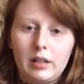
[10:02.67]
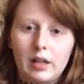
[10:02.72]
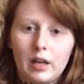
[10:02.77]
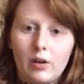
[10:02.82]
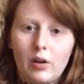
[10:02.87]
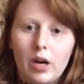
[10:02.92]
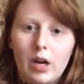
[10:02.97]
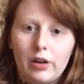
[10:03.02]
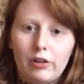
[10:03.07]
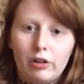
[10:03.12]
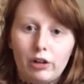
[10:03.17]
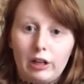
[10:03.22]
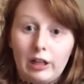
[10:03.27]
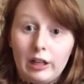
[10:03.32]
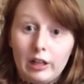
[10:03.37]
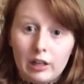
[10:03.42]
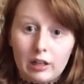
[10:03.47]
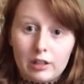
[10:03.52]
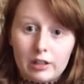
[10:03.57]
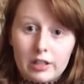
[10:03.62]
100
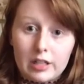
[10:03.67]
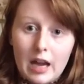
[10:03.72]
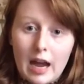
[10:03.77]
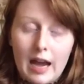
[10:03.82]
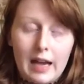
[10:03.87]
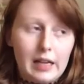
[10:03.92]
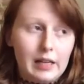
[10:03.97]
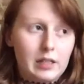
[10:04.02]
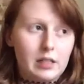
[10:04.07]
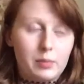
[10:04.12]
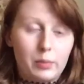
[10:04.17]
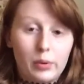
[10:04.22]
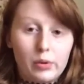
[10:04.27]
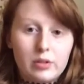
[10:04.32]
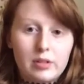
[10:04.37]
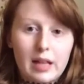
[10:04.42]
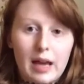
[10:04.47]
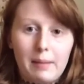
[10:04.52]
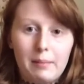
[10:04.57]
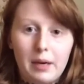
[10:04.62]
years, I
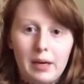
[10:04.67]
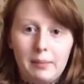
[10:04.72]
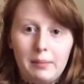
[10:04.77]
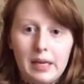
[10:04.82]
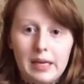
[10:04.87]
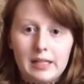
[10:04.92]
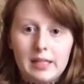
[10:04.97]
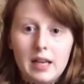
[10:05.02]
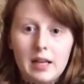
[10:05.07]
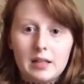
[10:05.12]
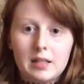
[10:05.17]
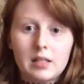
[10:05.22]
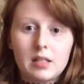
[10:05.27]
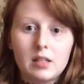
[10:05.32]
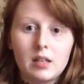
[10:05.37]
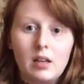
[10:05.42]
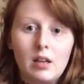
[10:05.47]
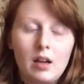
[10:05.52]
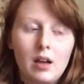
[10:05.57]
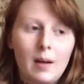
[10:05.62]
suppose that might make sense.
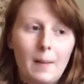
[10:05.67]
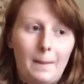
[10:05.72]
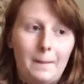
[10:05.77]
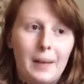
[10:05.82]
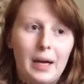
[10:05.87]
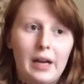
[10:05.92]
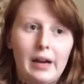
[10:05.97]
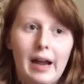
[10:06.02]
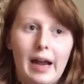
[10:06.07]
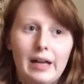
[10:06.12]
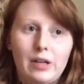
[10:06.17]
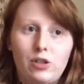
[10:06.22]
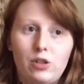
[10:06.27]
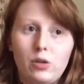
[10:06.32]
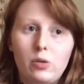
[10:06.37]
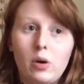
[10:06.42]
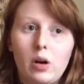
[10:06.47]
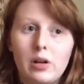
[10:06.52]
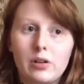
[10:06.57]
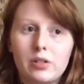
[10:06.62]
But I
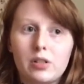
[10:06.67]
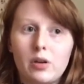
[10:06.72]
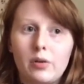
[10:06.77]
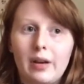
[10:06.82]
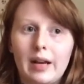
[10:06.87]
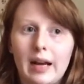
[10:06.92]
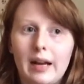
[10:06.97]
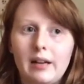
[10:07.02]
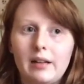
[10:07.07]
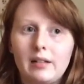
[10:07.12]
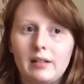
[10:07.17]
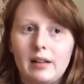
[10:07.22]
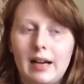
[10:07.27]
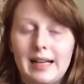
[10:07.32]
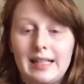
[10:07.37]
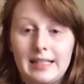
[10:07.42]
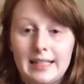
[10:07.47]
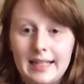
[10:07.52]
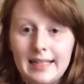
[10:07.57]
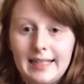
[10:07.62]

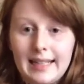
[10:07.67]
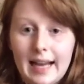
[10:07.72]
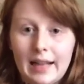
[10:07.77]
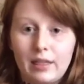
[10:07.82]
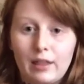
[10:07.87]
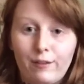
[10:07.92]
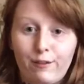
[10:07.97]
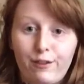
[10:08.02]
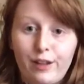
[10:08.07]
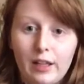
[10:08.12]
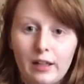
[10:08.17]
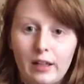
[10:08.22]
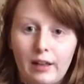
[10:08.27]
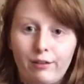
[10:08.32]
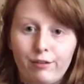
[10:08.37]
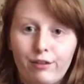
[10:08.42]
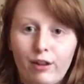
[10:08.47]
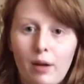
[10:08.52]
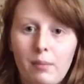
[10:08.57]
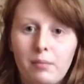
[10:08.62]
did get the
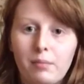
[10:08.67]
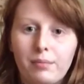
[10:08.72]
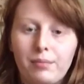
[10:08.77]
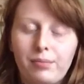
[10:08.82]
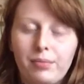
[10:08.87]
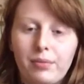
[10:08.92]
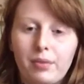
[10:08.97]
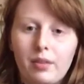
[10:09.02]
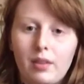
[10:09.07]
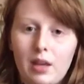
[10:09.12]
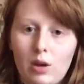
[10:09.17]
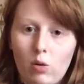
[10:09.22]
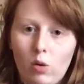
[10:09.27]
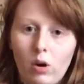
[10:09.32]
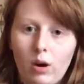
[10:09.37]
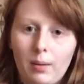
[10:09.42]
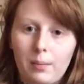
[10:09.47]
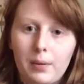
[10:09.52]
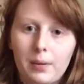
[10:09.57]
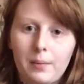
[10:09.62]
feeling from the
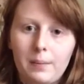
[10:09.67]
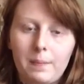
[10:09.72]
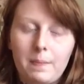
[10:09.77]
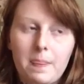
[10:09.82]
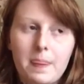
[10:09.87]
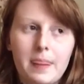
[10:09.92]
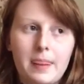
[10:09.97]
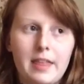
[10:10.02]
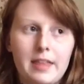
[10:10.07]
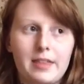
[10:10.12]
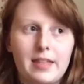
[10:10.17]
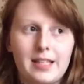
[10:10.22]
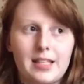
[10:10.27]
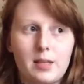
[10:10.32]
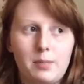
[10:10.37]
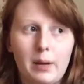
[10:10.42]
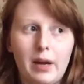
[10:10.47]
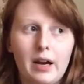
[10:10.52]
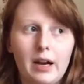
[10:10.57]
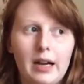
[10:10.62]
orb that the
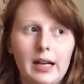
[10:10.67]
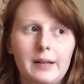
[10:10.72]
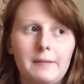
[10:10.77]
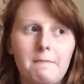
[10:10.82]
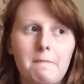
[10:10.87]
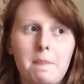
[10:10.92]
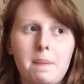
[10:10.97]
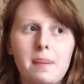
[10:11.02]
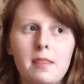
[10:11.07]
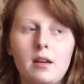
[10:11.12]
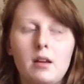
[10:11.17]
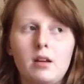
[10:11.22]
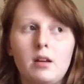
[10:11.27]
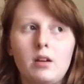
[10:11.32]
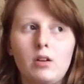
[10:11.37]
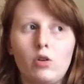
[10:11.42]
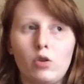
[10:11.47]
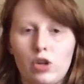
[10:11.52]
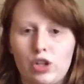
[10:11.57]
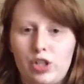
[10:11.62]
spirit
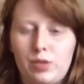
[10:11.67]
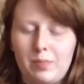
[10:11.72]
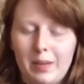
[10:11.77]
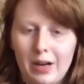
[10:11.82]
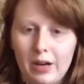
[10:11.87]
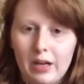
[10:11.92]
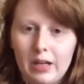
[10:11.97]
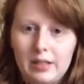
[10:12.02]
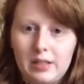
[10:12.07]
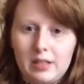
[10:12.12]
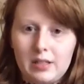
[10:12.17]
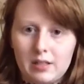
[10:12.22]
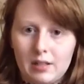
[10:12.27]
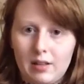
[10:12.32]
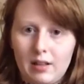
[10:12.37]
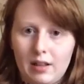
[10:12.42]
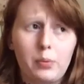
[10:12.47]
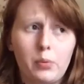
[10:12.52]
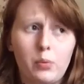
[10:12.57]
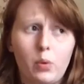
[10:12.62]
or spirits
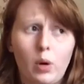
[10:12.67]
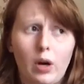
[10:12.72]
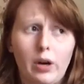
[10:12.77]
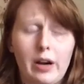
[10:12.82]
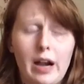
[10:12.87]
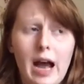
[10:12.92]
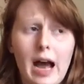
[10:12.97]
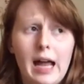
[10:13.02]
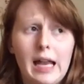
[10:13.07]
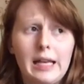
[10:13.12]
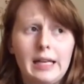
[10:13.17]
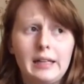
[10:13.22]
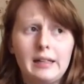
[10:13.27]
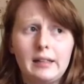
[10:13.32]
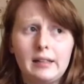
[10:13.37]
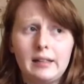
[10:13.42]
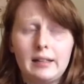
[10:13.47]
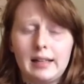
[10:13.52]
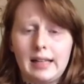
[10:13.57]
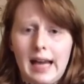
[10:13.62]
were not
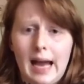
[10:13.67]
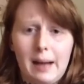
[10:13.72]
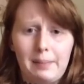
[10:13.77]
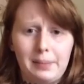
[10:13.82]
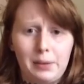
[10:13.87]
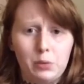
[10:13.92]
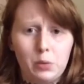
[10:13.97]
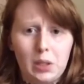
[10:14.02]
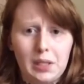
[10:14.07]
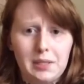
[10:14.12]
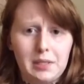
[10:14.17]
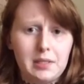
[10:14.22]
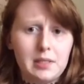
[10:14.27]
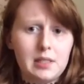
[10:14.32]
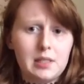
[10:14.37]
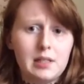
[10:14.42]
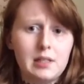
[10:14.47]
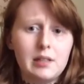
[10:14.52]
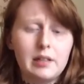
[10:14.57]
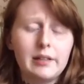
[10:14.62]
happy
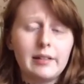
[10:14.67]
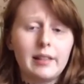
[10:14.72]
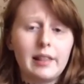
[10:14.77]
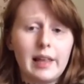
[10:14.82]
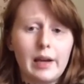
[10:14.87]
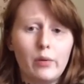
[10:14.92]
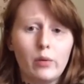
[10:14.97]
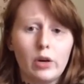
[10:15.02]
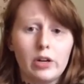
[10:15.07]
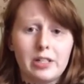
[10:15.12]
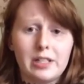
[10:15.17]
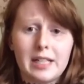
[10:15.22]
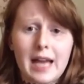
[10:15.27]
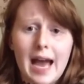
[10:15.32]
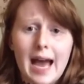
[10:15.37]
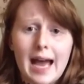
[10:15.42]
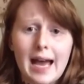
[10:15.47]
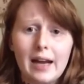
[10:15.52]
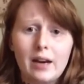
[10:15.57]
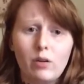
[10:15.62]
ones. They were
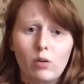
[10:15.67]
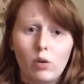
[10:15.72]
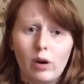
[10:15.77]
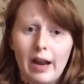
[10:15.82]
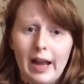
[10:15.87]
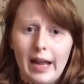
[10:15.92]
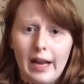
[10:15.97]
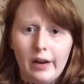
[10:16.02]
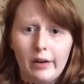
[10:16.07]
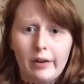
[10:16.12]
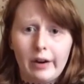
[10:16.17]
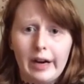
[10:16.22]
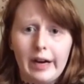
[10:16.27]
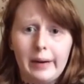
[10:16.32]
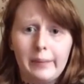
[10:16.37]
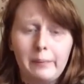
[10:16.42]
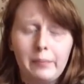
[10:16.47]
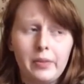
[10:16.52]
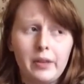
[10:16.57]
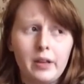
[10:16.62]
sad or angry.